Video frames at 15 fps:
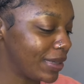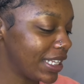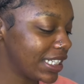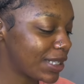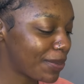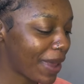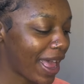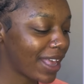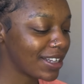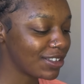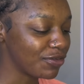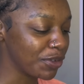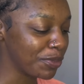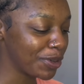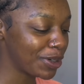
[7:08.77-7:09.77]
These are Patz
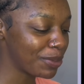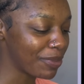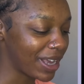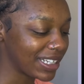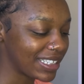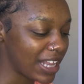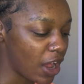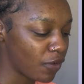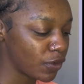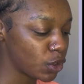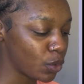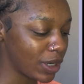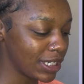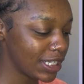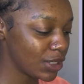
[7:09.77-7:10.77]
rebuilding my style for
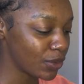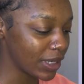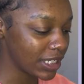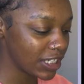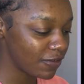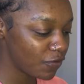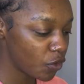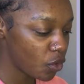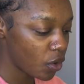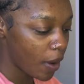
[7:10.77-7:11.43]
2024.